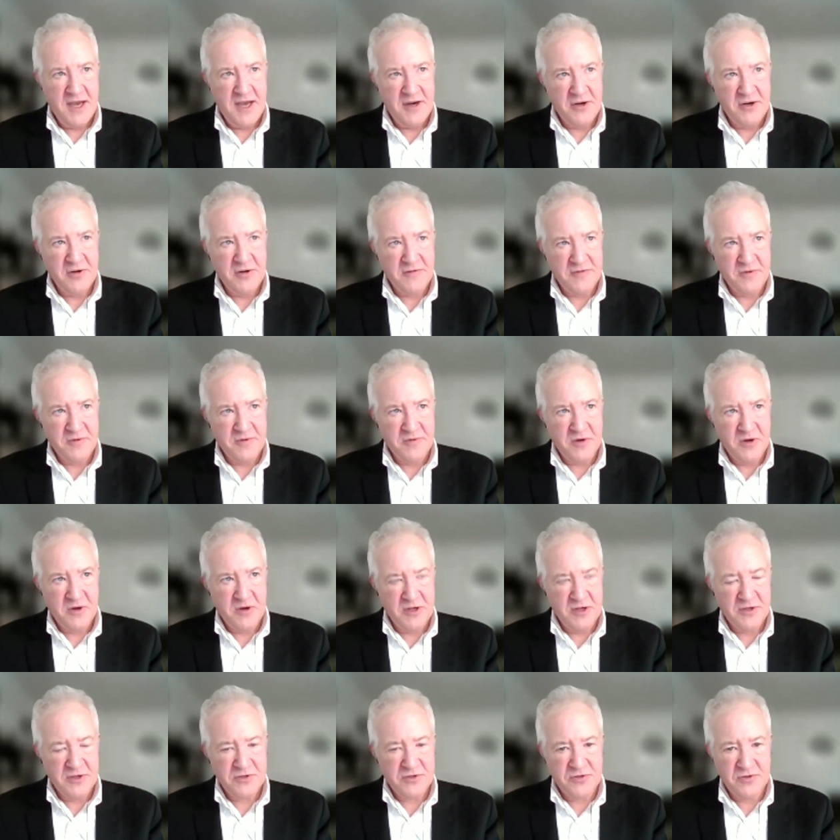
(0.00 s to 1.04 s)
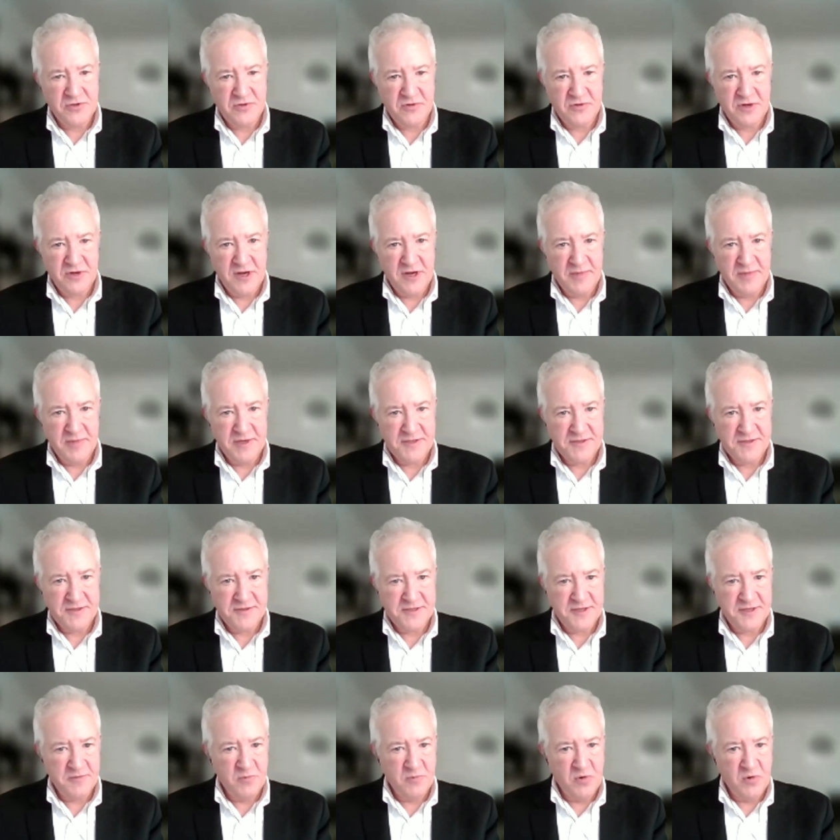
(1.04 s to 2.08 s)
I don't know if you would call it true crime, but as you
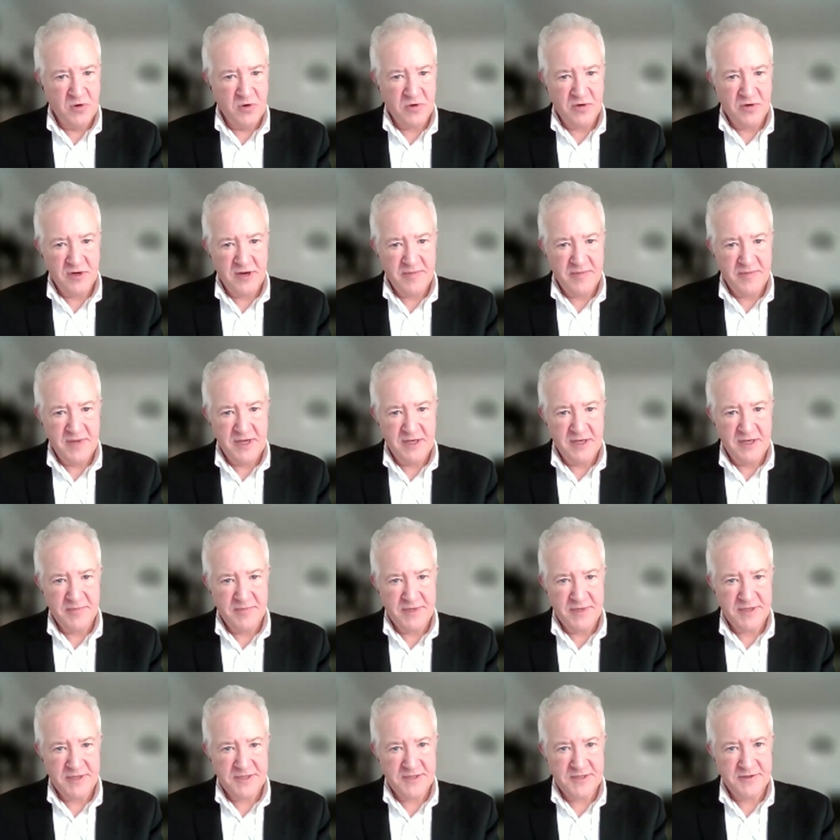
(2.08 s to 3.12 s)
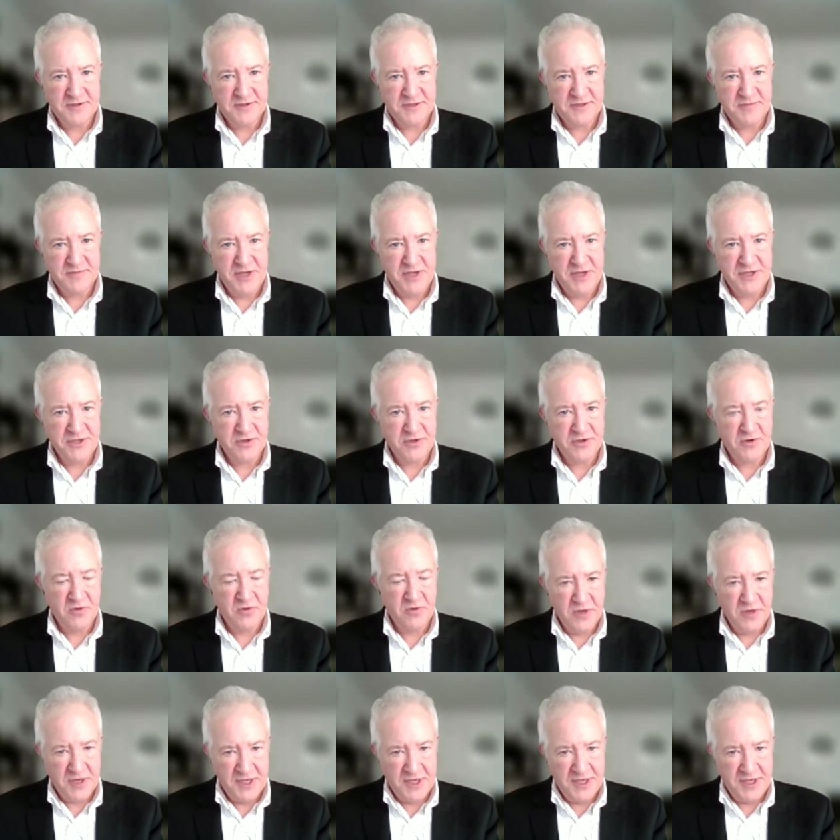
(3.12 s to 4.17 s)
said, war crime element. There's a major
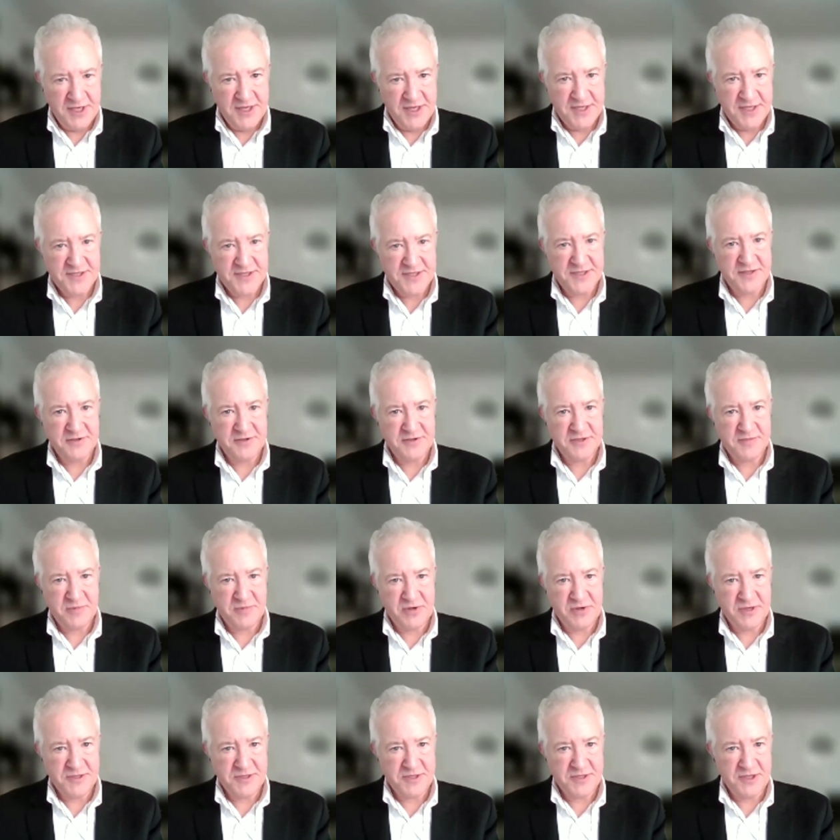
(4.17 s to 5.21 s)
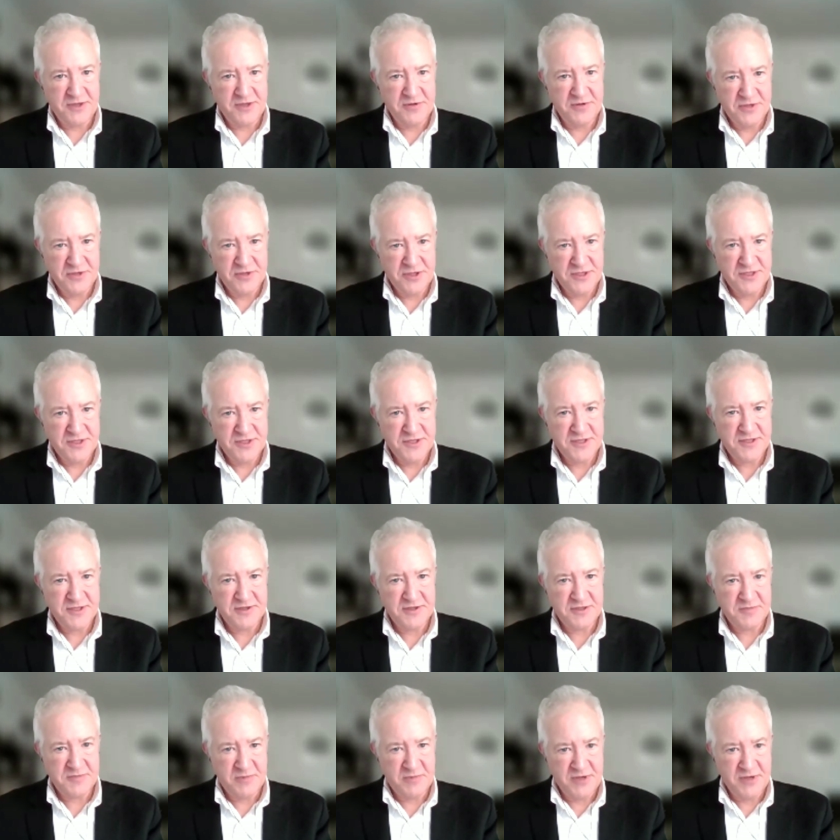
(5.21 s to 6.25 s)
court case, there's prosecutions,
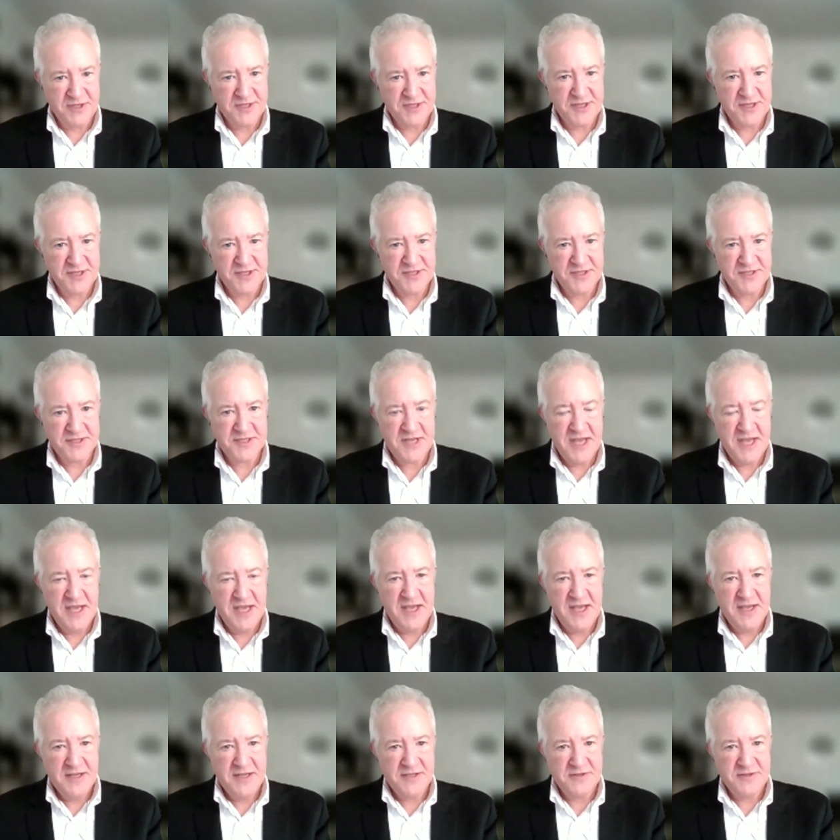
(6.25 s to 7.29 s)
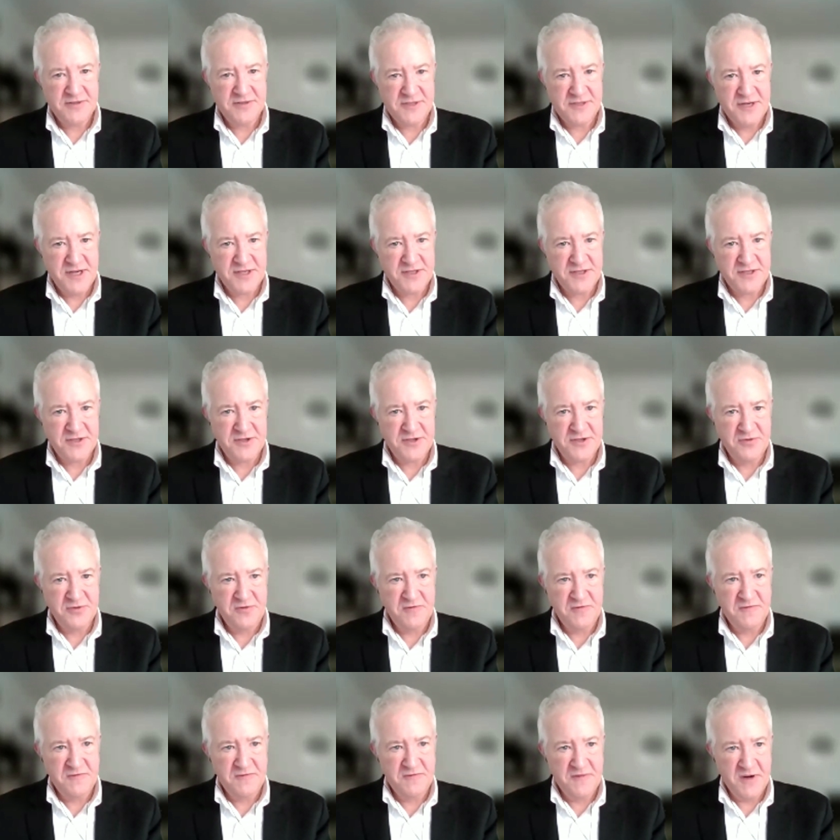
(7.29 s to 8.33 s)
there's precedents. So it's not
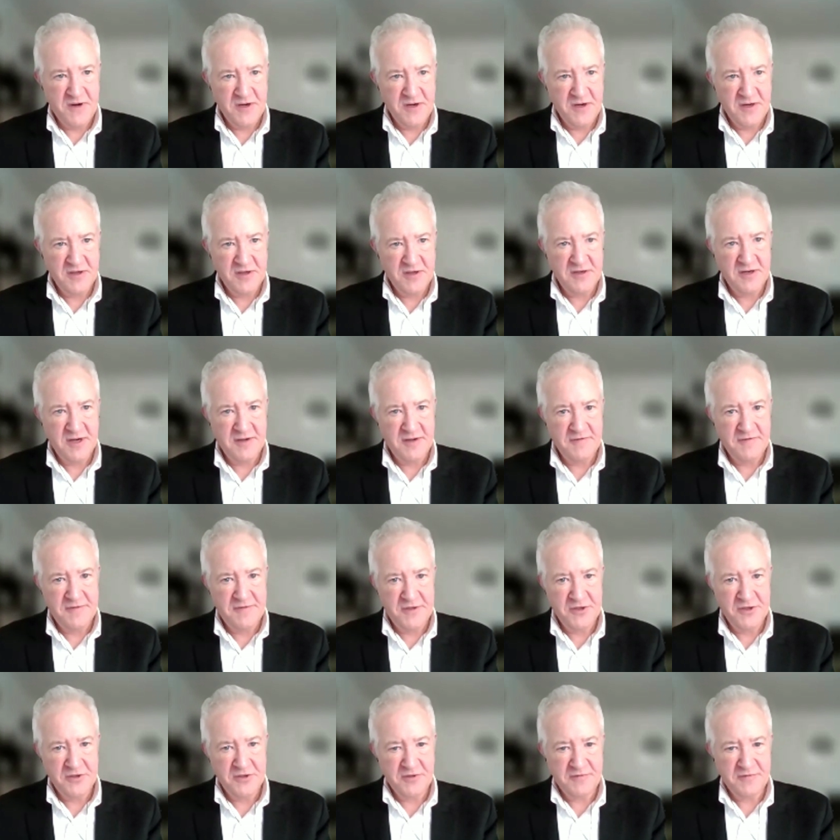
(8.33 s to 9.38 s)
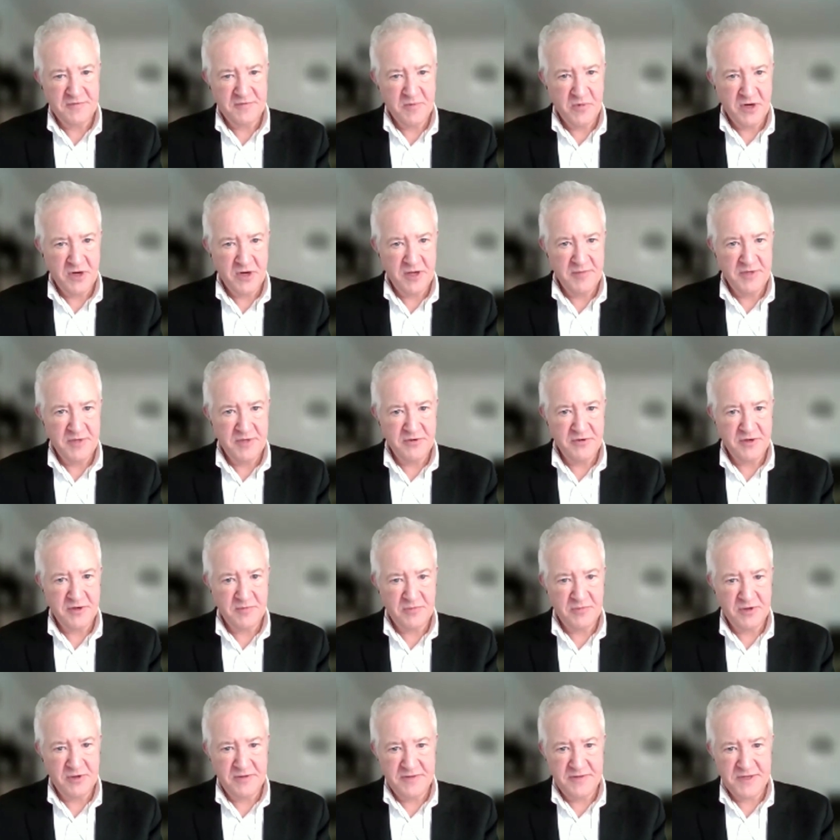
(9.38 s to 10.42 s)
too far afield from what I've been doing
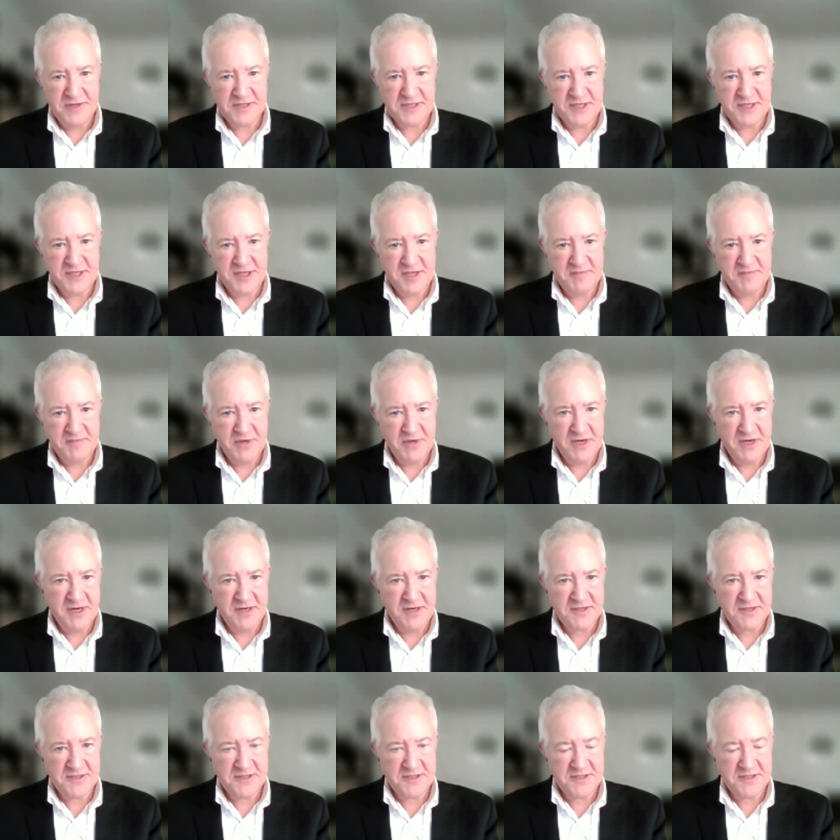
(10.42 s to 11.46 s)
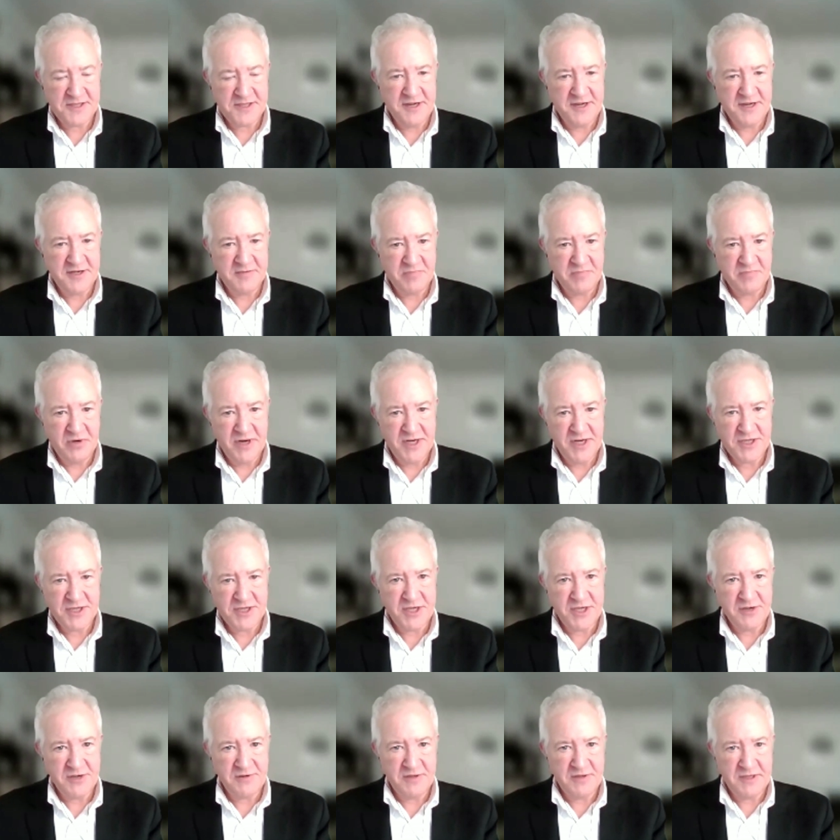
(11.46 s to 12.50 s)
previously, but I just decided to
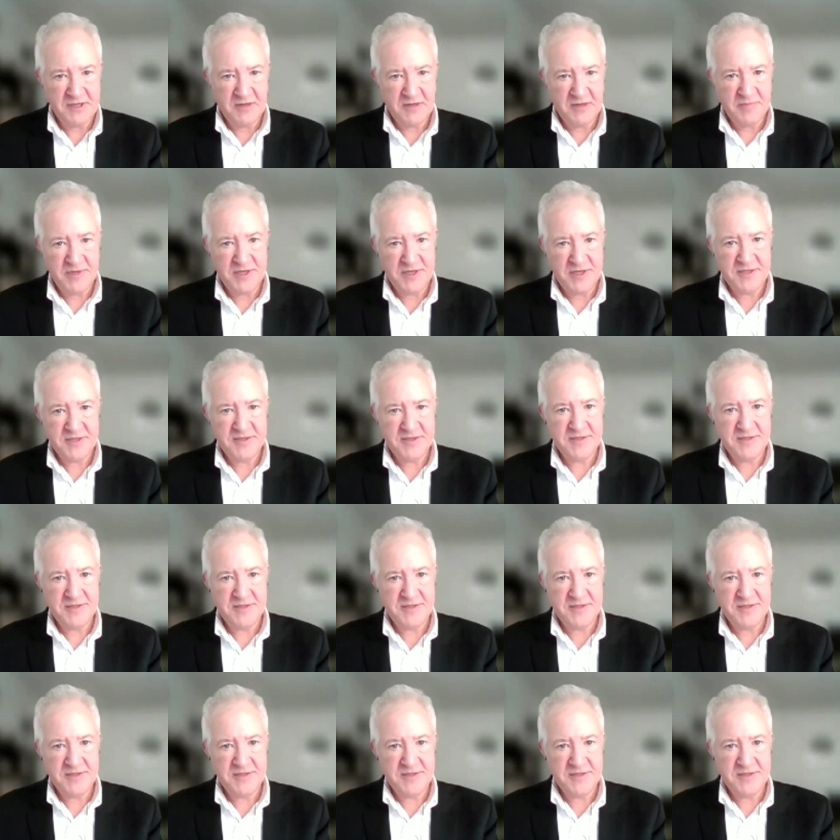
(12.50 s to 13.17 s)
branch out a little bit.